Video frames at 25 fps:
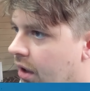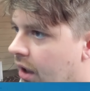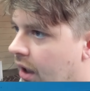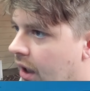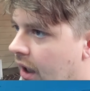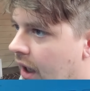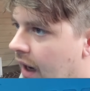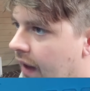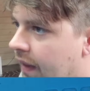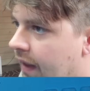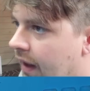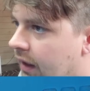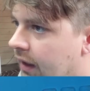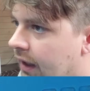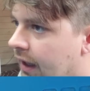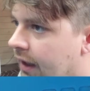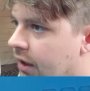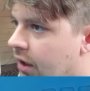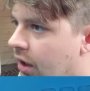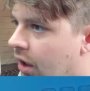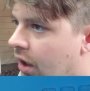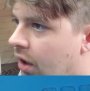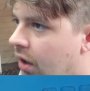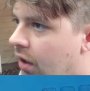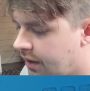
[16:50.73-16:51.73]
and then let
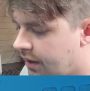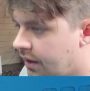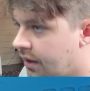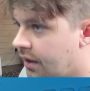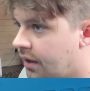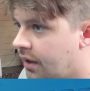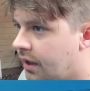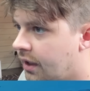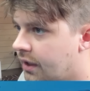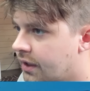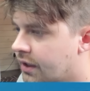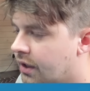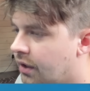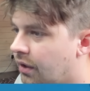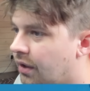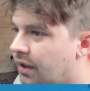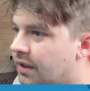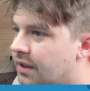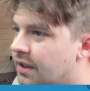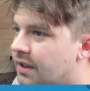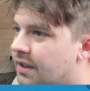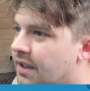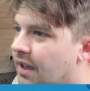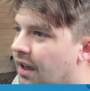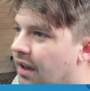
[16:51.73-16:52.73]
go, it's going to
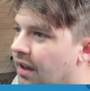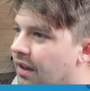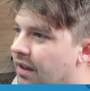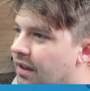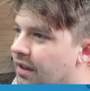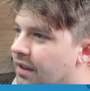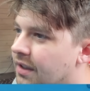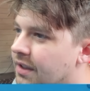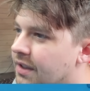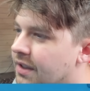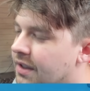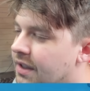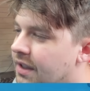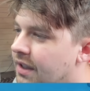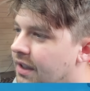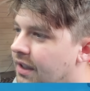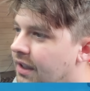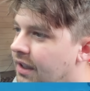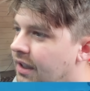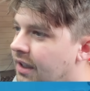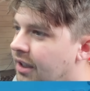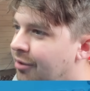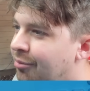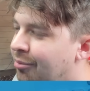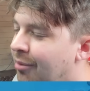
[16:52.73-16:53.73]
tell us the
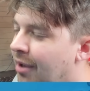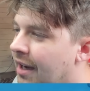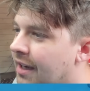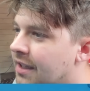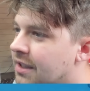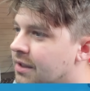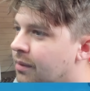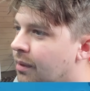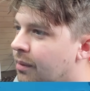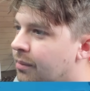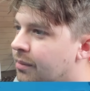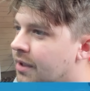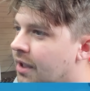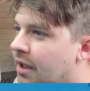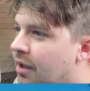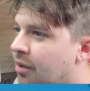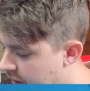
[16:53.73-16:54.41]
maximum temp.